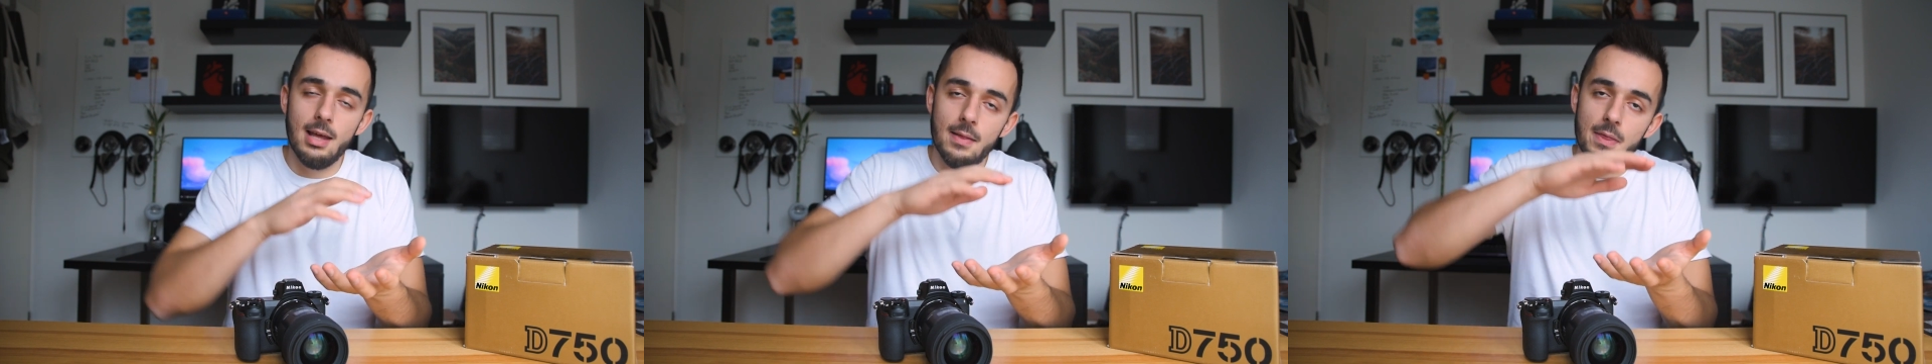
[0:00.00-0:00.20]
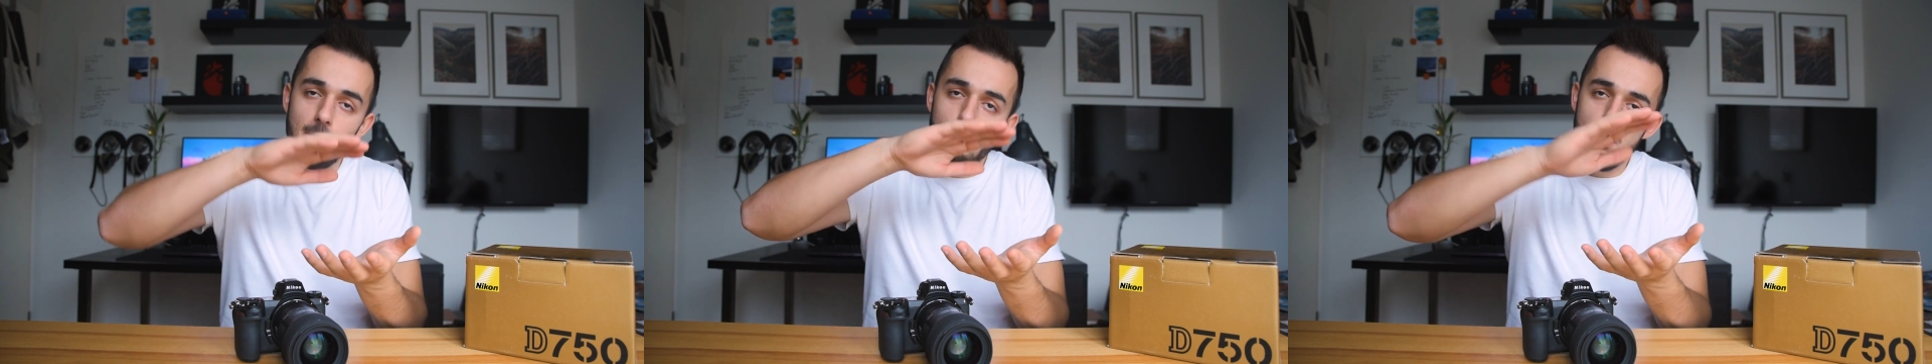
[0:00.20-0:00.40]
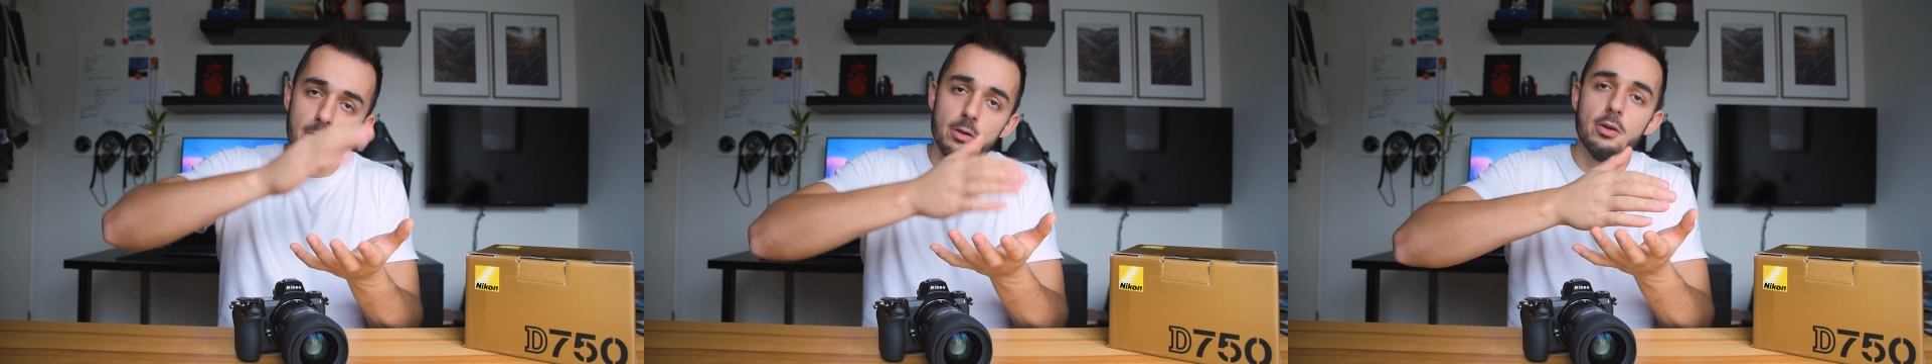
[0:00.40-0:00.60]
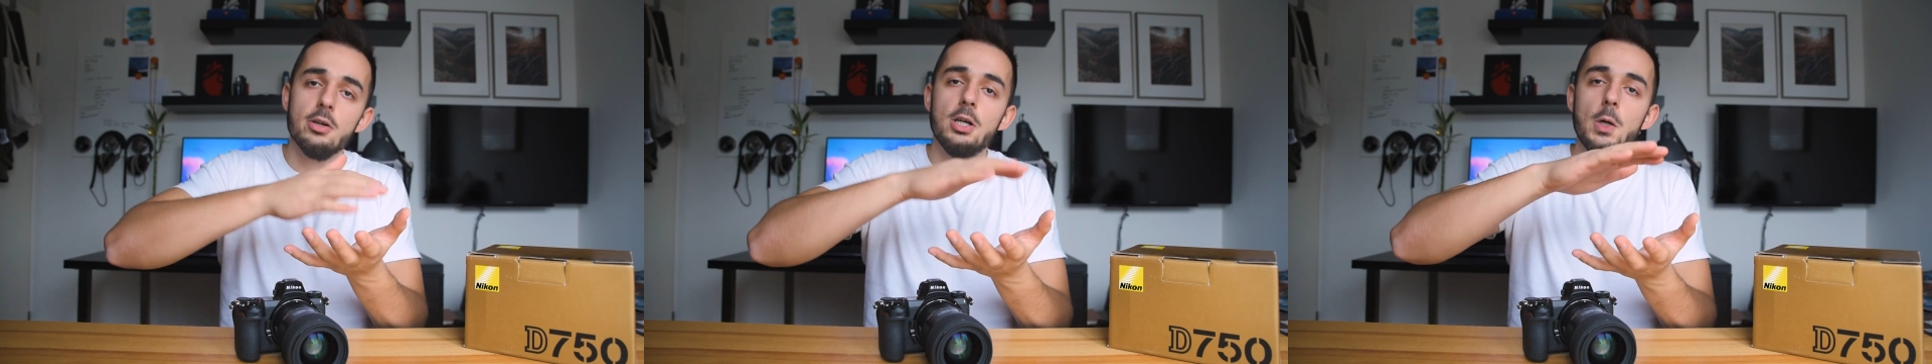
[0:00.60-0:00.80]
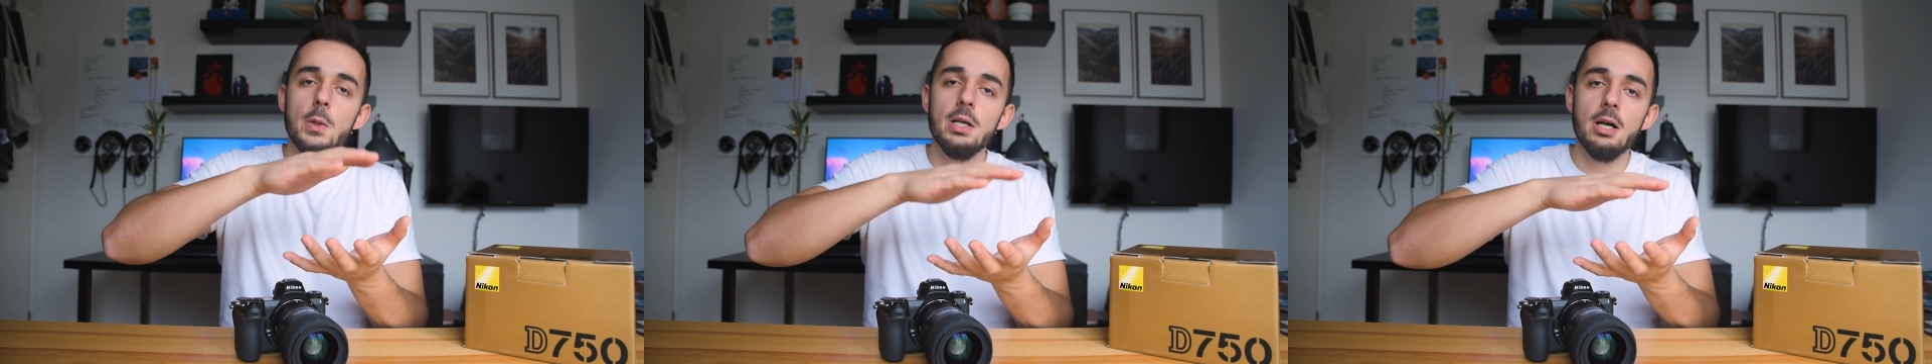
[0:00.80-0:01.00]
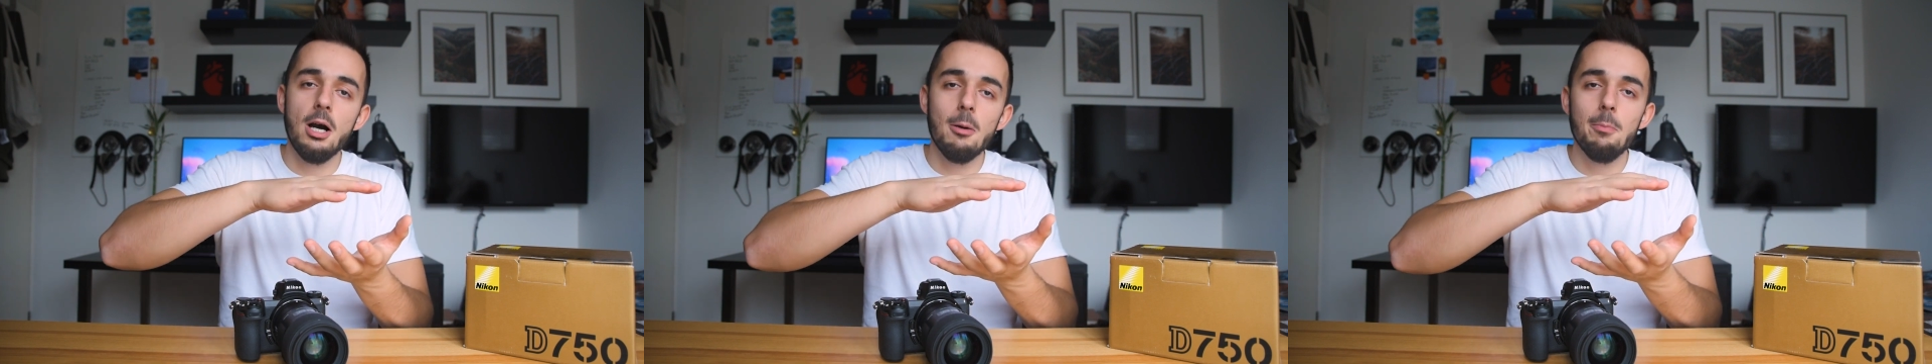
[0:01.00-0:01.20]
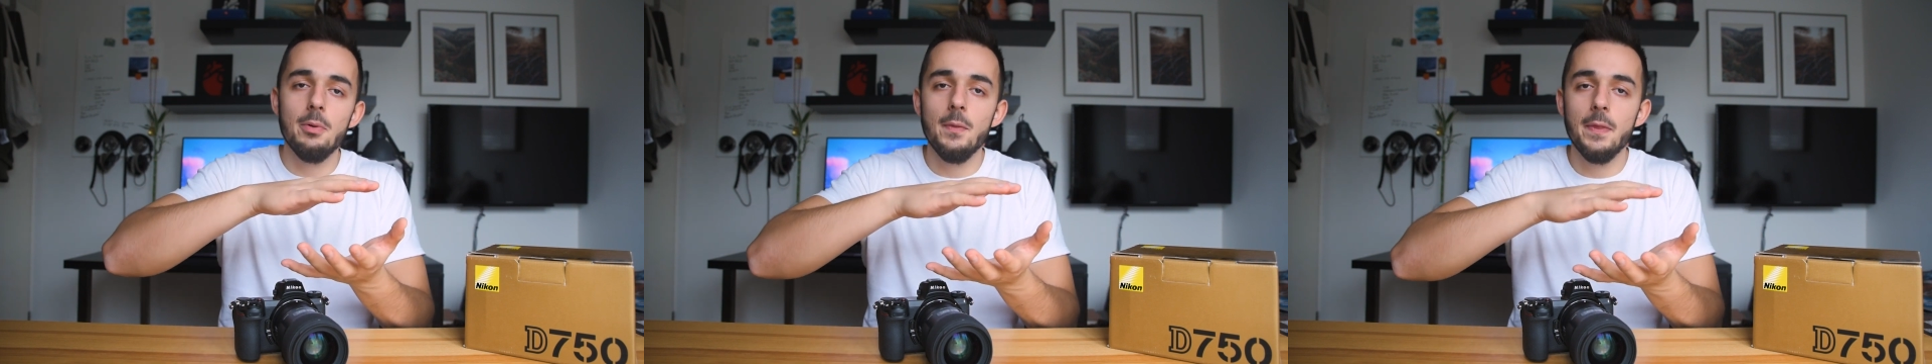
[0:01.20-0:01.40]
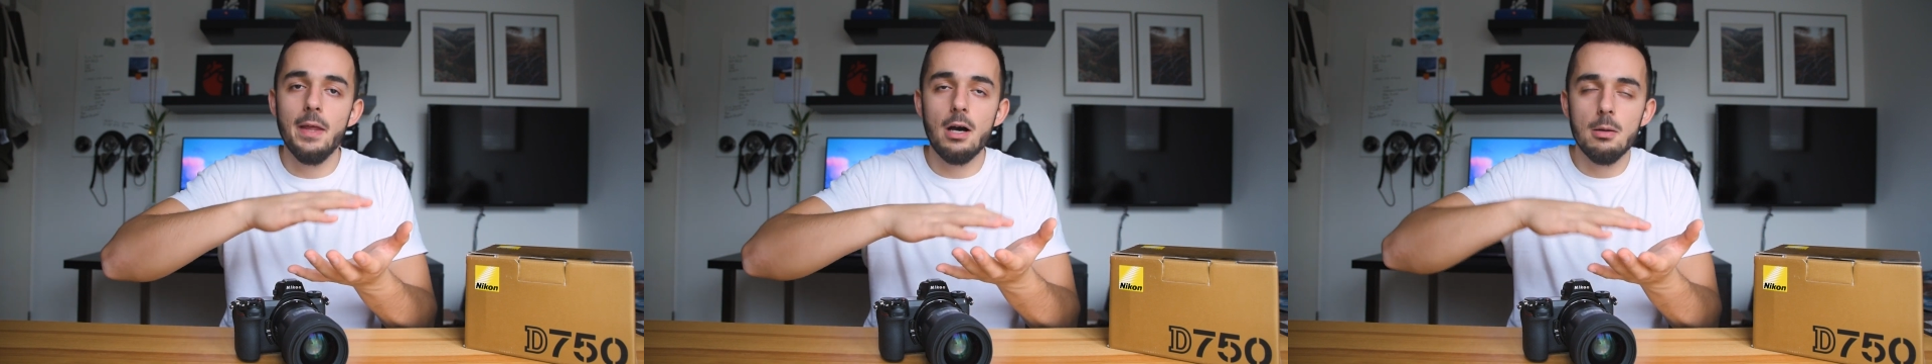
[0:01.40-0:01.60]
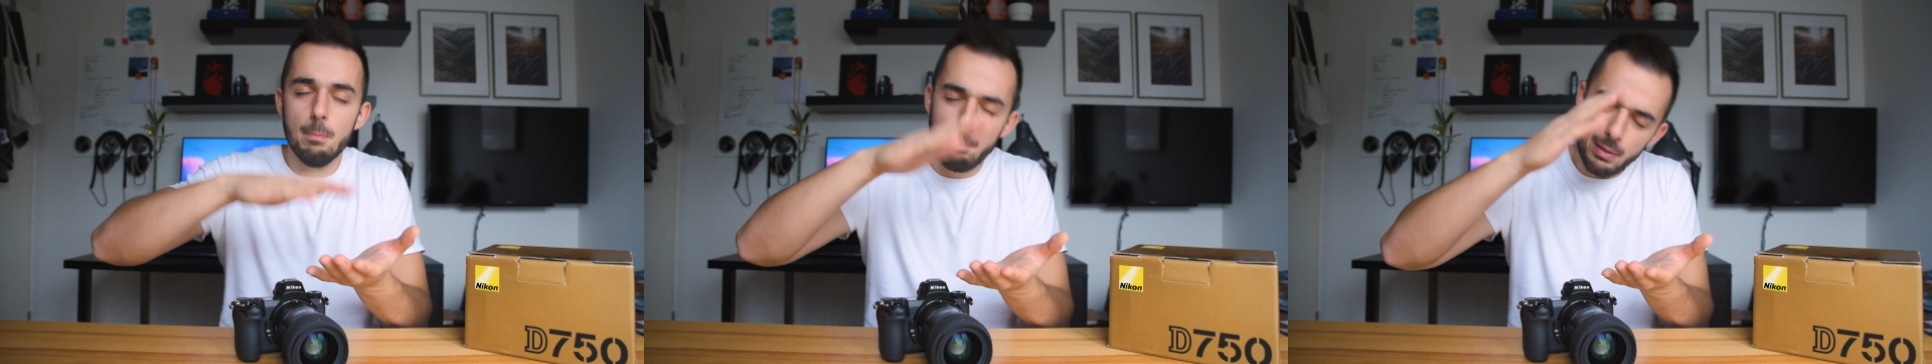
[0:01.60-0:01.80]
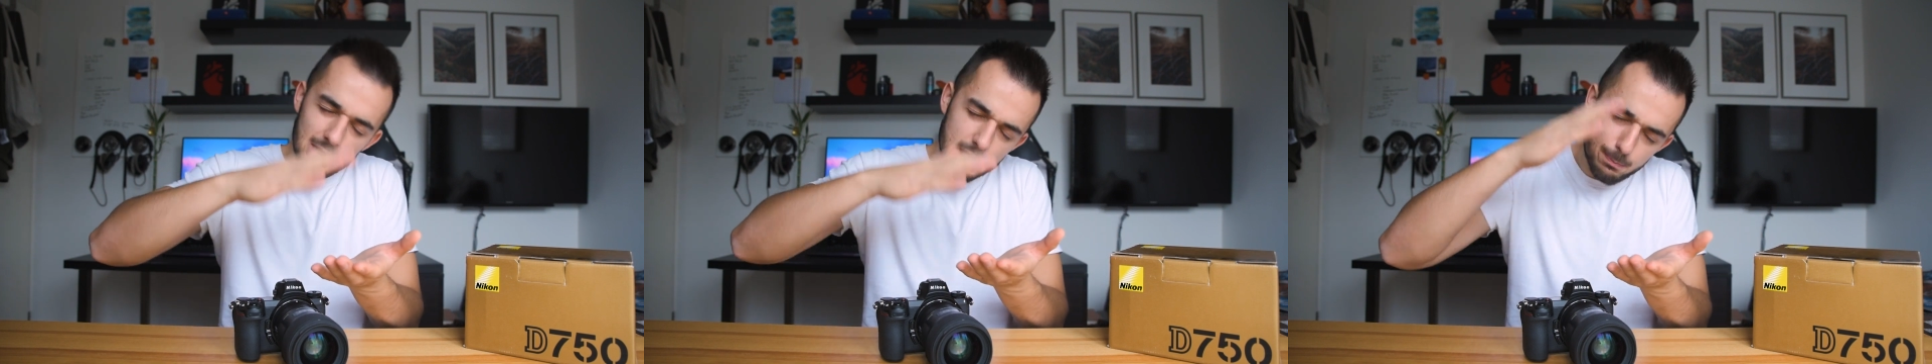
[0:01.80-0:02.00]
and the mirror going up and
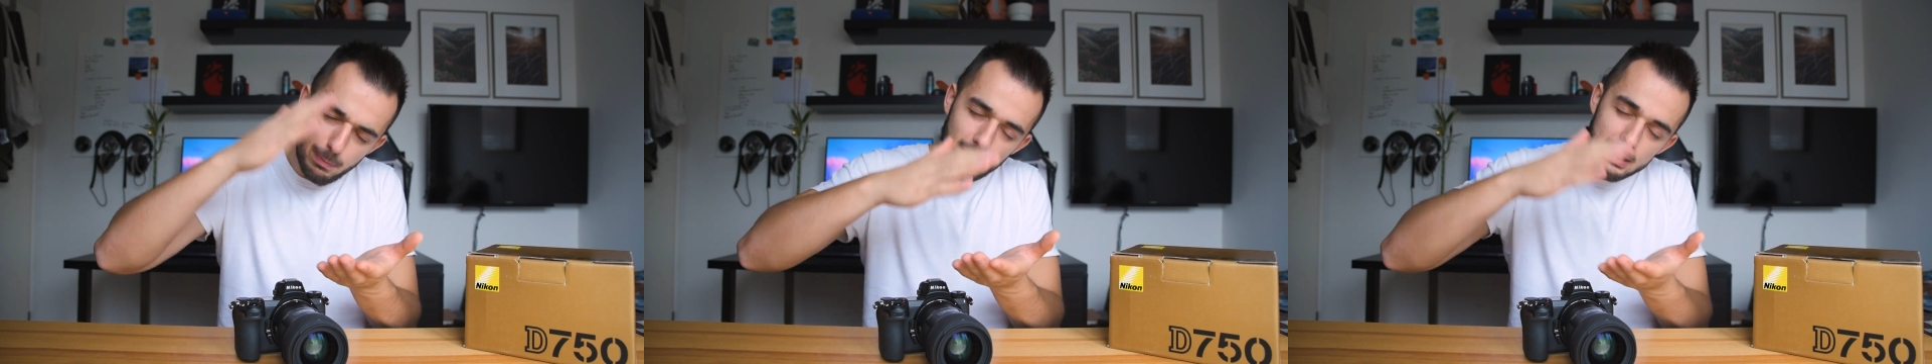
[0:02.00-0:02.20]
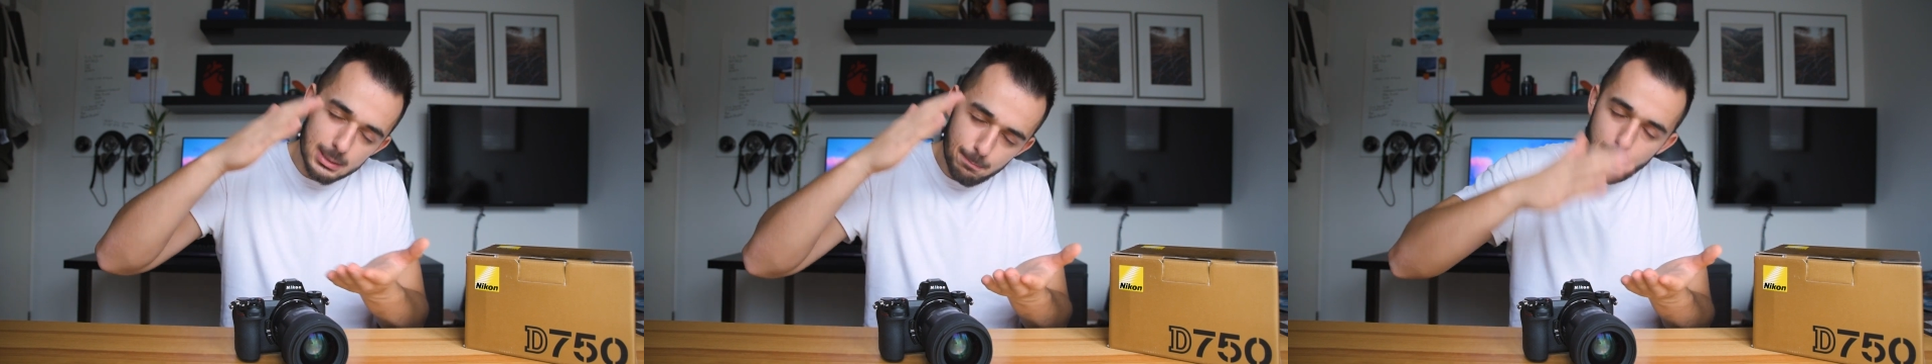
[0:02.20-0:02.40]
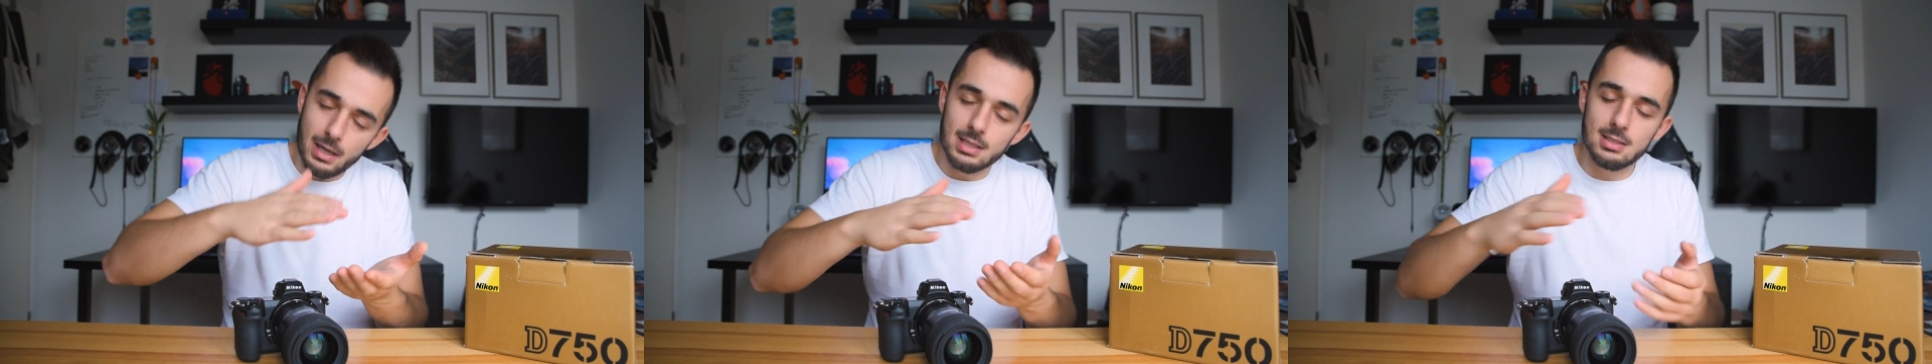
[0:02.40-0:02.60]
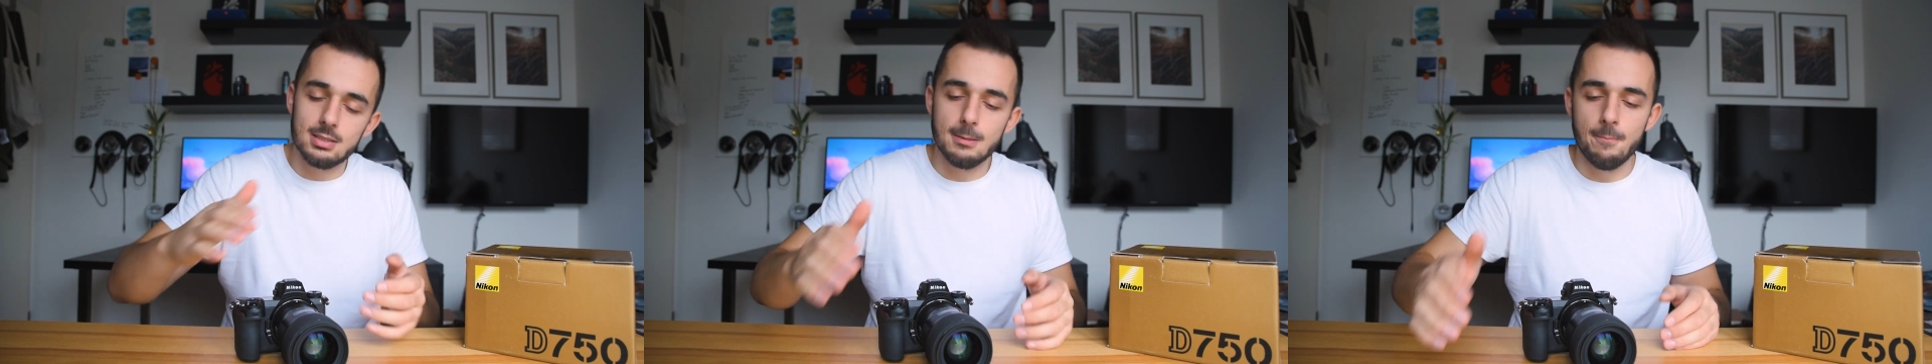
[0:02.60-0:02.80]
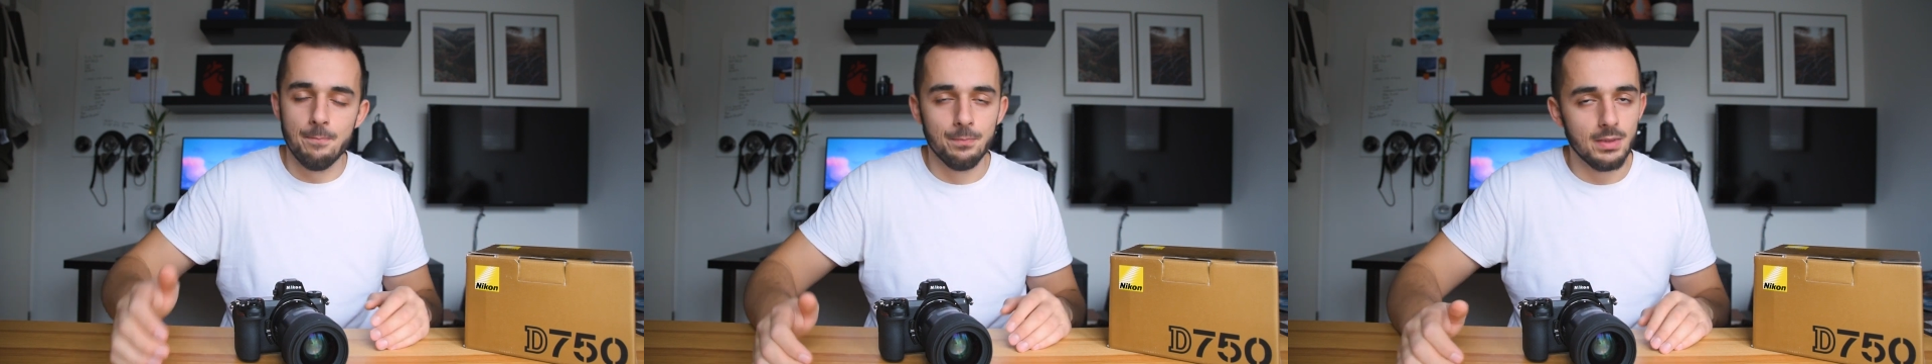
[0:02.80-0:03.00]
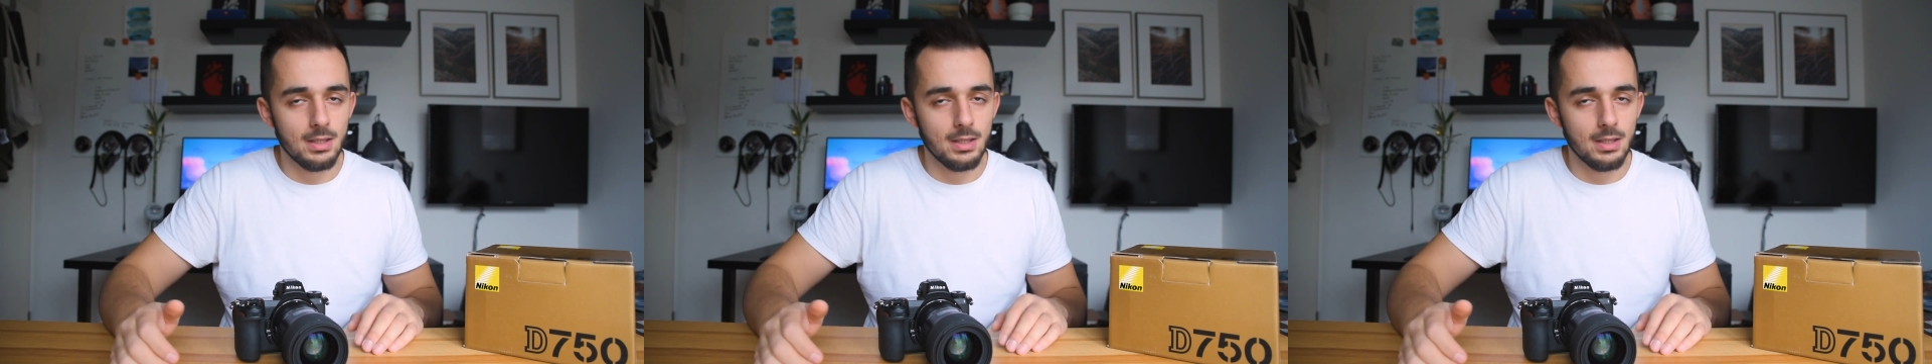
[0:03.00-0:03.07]
down, pats, pats, pats.